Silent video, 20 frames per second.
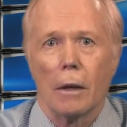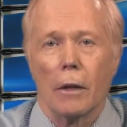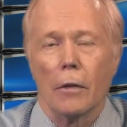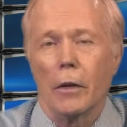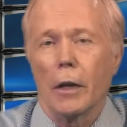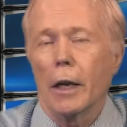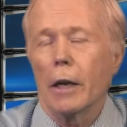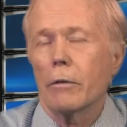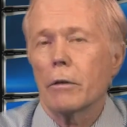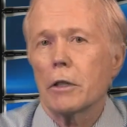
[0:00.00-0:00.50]

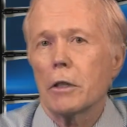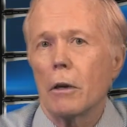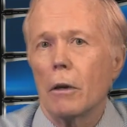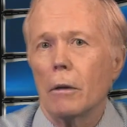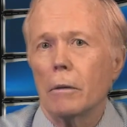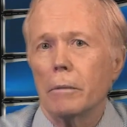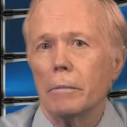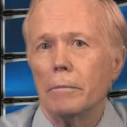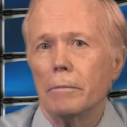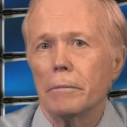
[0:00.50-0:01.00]
The end
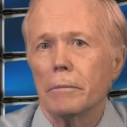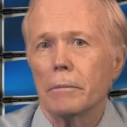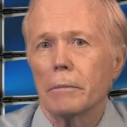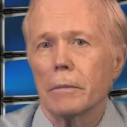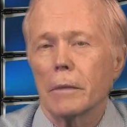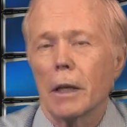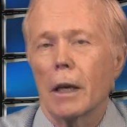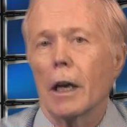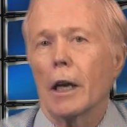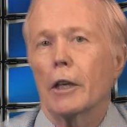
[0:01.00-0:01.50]
result?
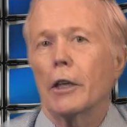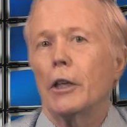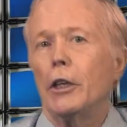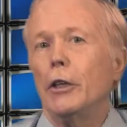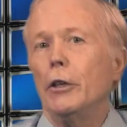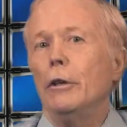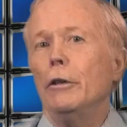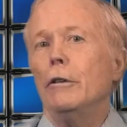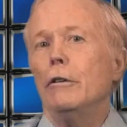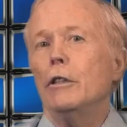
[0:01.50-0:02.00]
A
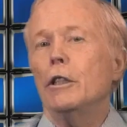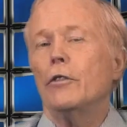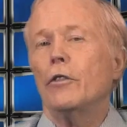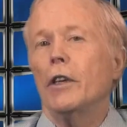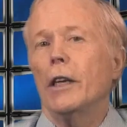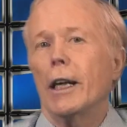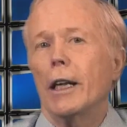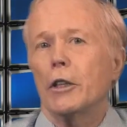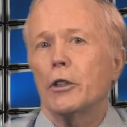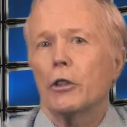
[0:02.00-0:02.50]
huge
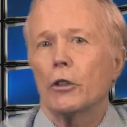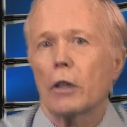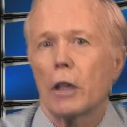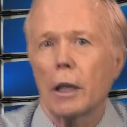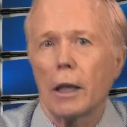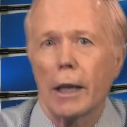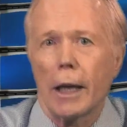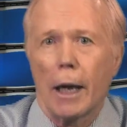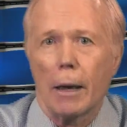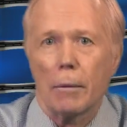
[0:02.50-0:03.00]
financial
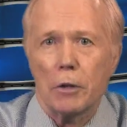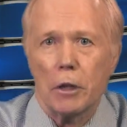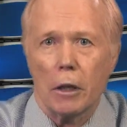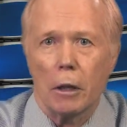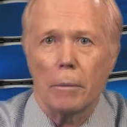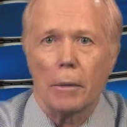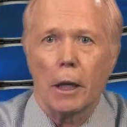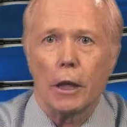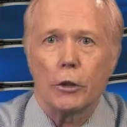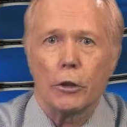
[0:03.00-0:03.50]
collapse and
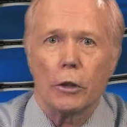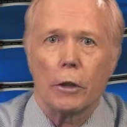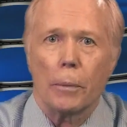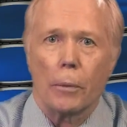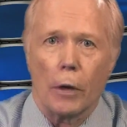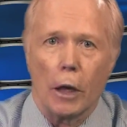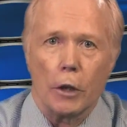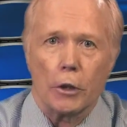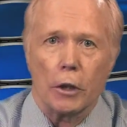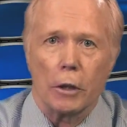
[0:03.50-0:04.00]
a major
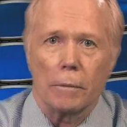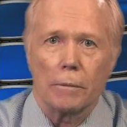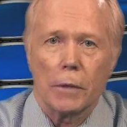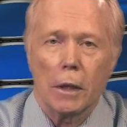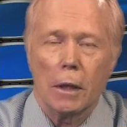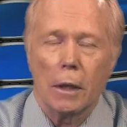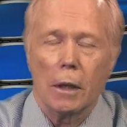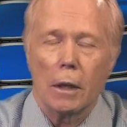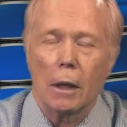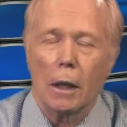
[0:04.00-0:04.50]
depression.
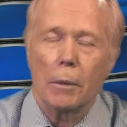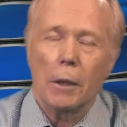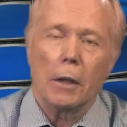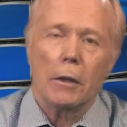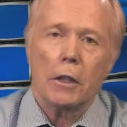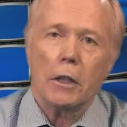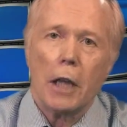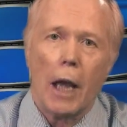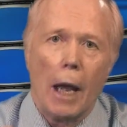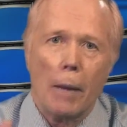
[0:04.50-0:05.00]
I mean,
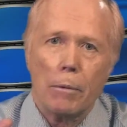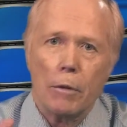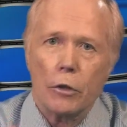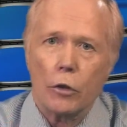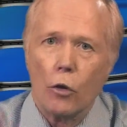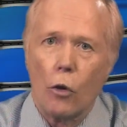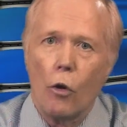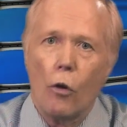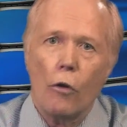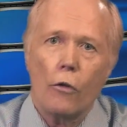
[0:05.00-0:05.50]
this
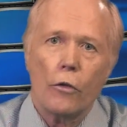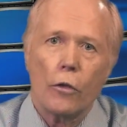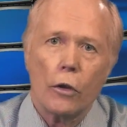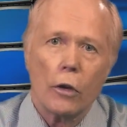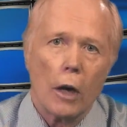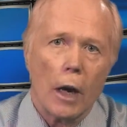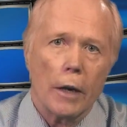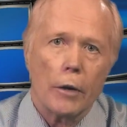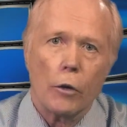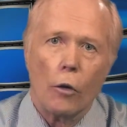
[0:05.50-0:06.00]
happens
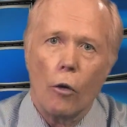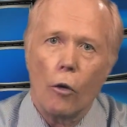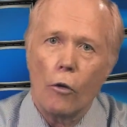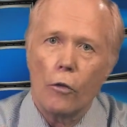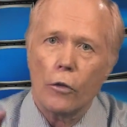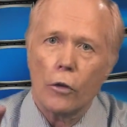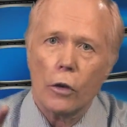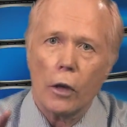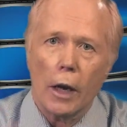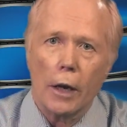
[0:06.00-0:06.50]
over and
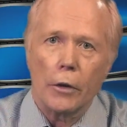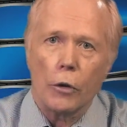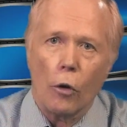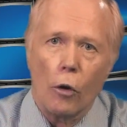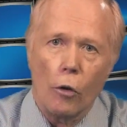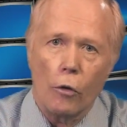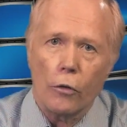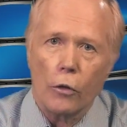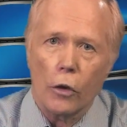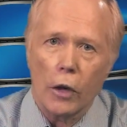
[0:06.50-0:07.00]
over and
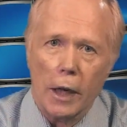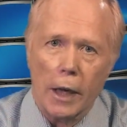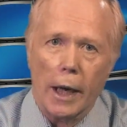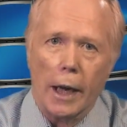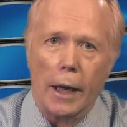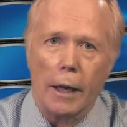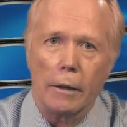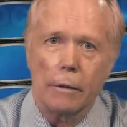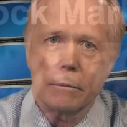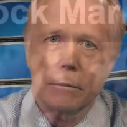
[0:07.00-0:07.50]
over
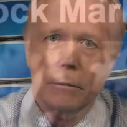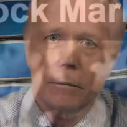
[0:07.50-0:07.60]
again.